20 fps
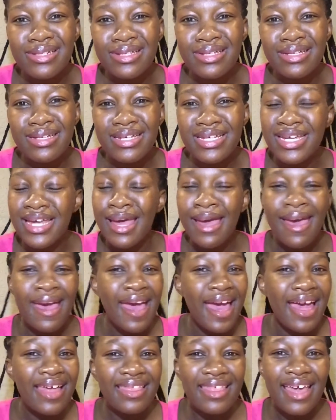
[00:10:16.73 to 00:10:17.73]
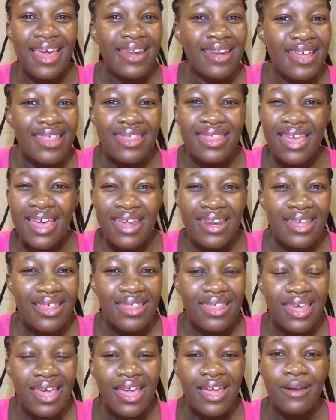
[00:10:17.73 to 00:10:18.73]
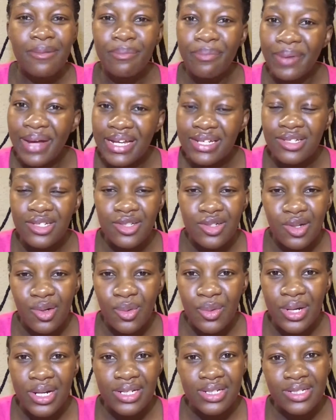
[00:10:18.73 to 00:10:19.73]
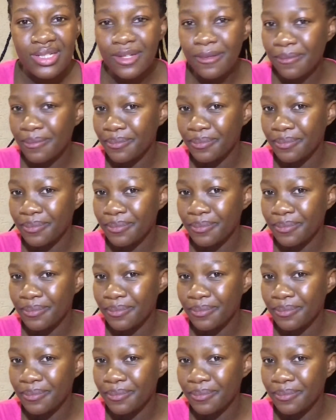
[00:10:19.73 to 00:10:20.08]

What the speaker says: and then. But you know what?